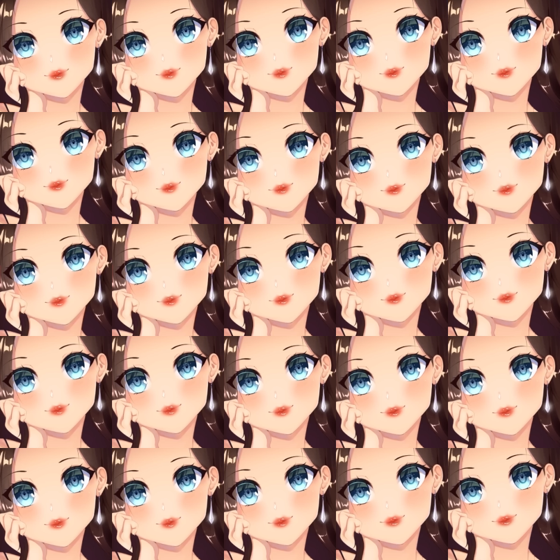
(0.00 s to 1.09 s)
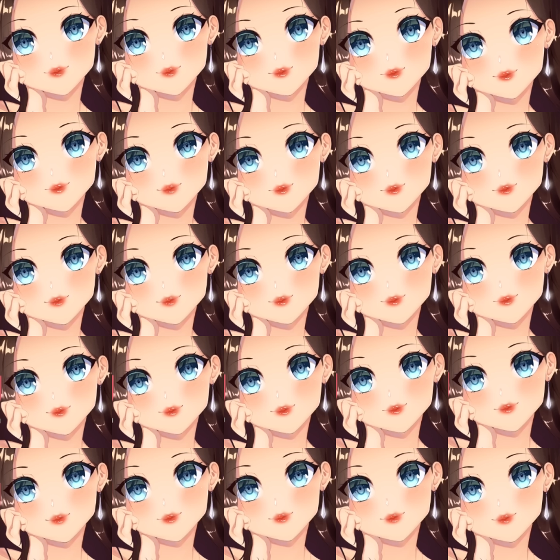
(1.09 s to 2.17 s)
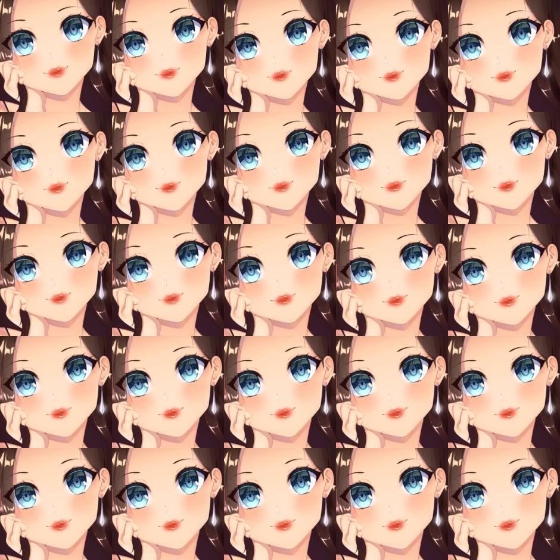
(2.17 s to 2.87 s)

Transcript: Of course it is. I'm not going